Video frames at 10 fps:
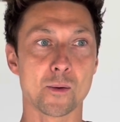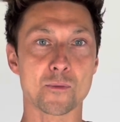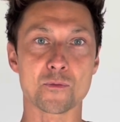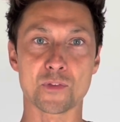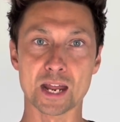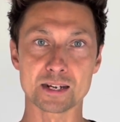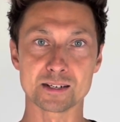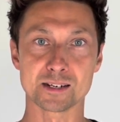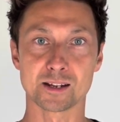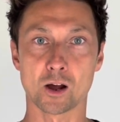Then
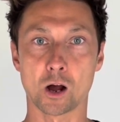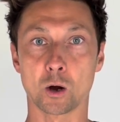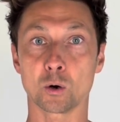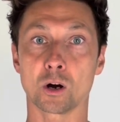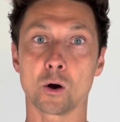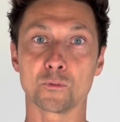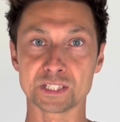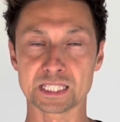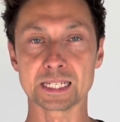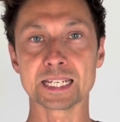I'll
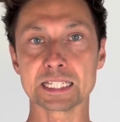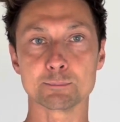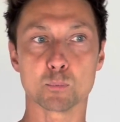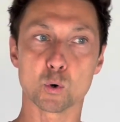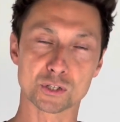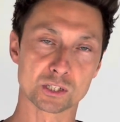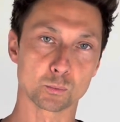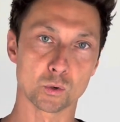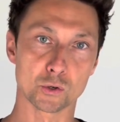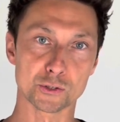obviously lean more
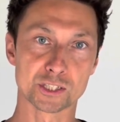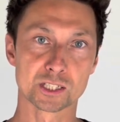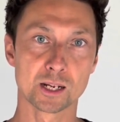towards